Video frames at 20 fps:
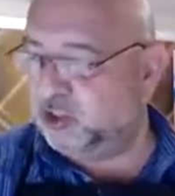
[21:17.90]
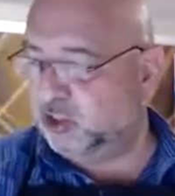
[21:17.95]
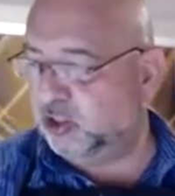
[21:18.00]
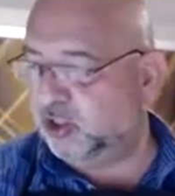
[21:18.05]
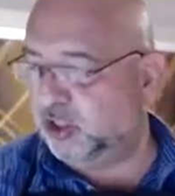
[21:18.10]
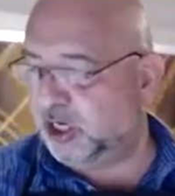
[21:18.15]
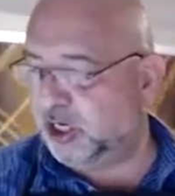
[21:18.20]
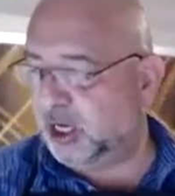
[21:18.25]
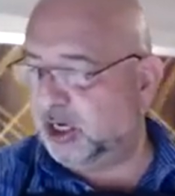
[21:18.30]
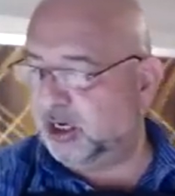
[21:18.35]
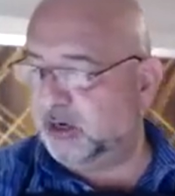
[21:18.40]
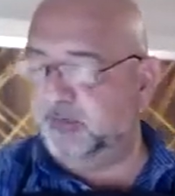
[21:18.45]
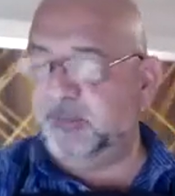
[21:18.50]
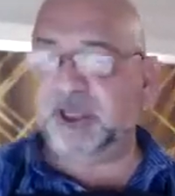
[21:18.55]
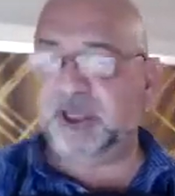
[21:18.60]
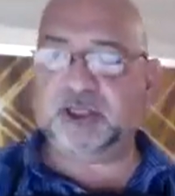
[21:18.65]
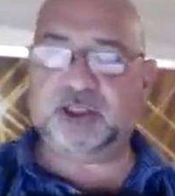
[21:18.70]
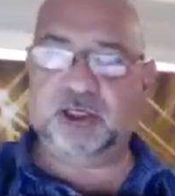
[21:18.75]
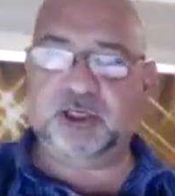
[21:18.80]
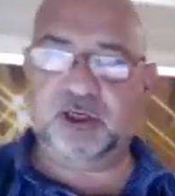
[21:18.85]
color mix
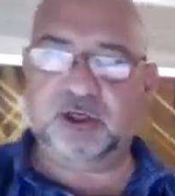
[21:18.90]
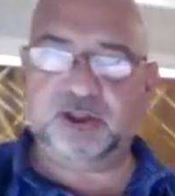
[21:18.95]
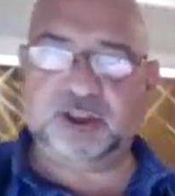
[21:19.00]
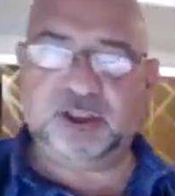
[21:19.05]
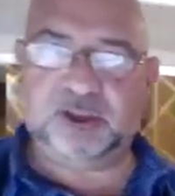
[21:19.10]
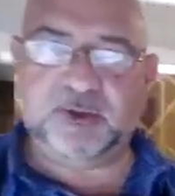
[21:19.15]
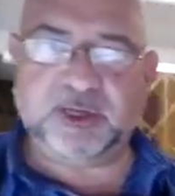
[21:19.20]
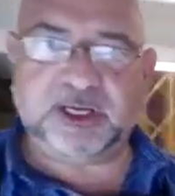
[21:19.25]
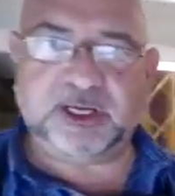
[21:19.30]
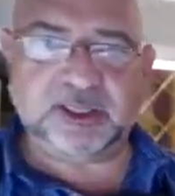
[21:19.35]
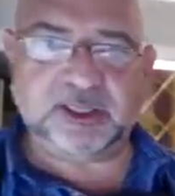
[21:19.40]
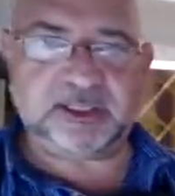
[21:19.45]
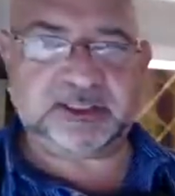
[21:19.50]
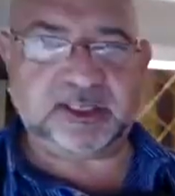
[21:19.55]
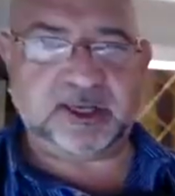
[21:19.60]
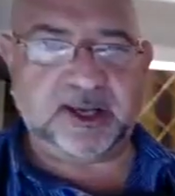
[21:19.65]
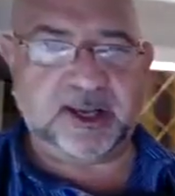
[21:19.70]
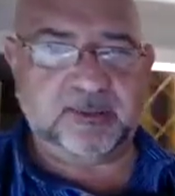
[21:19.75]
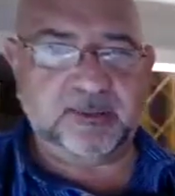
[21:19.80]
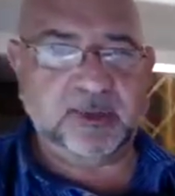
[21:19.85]
that you're doing at the
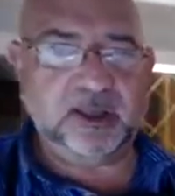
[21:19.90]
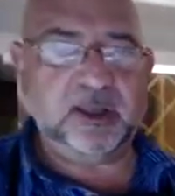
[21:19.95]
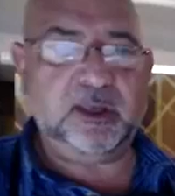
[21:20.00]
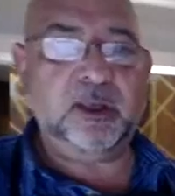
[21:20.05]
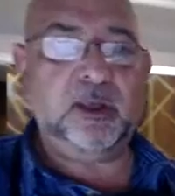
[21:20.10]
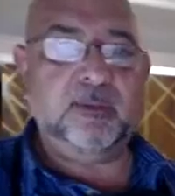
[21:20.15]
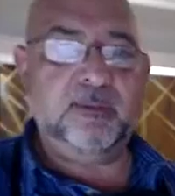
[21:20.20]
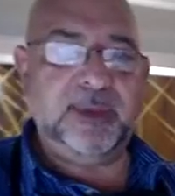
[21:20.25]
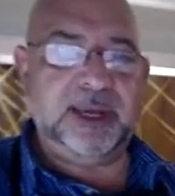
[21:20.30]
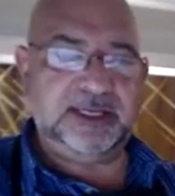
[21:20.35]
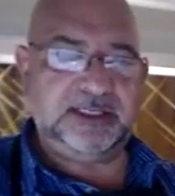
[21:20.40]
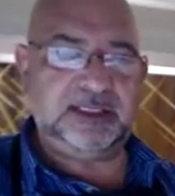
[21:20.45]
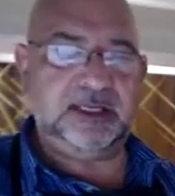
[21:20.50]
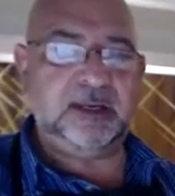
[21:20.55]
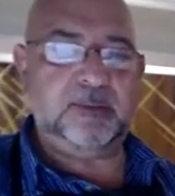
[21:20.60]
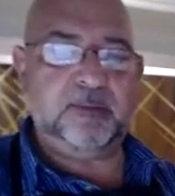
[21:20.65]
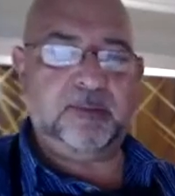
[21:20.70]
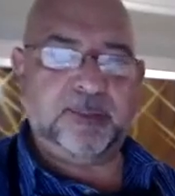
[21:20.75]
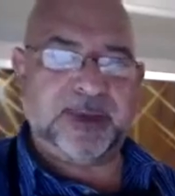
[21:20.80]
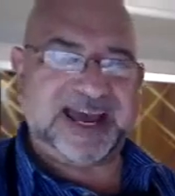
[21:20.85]
time makes it
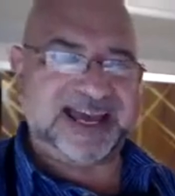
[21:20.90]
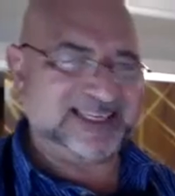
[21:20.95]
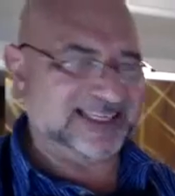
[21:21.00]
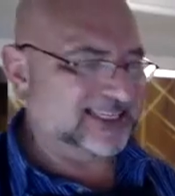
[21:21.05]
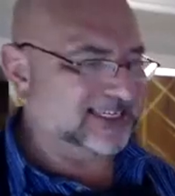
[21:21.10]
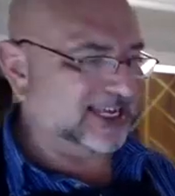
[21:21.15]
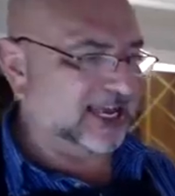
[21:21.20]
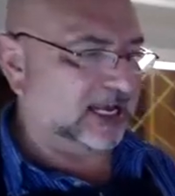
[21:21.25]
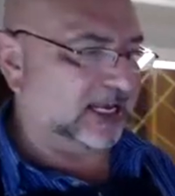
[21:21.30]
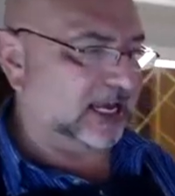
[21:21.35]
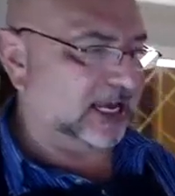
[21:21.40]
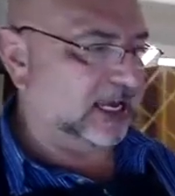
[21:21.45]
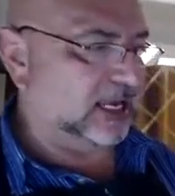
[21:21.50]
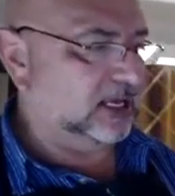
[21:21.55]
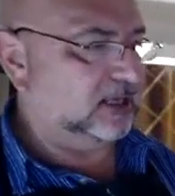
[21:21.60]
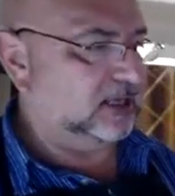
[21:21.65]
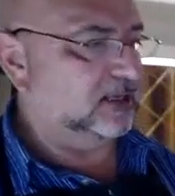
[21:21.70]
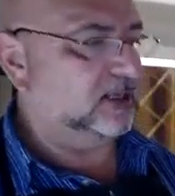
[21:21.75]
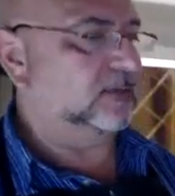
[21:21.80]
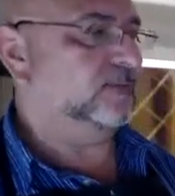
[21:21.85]
pastel-y.
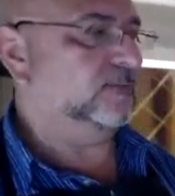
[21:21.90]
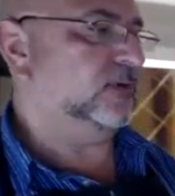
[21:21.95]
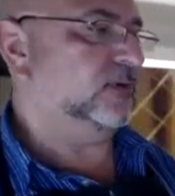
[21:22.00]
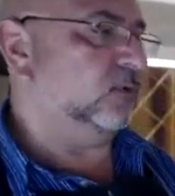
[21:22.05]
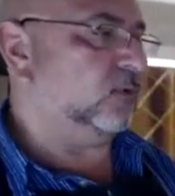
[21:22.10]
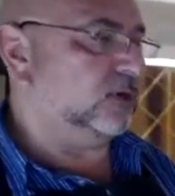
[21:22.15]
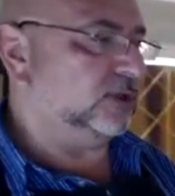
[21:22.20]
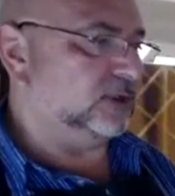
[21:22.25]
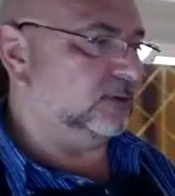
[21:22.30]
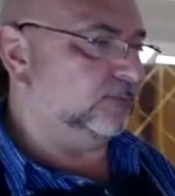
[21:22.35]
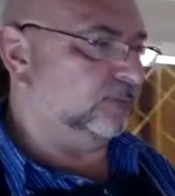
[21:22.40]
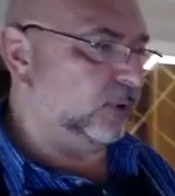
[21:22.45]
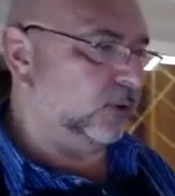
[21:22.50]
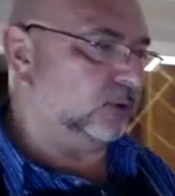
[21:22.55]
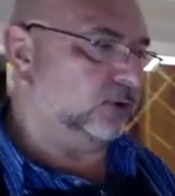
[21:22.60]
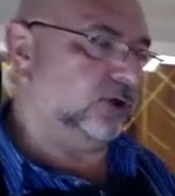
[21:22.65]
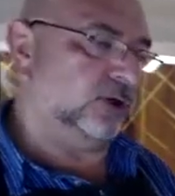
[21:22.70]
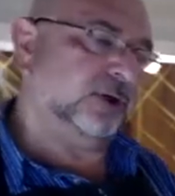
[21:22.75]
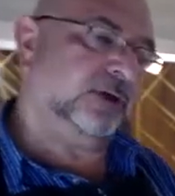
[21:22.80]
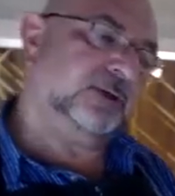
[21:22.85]
If you want it
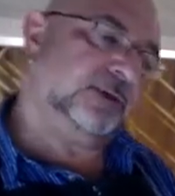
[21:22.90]
bolder, it's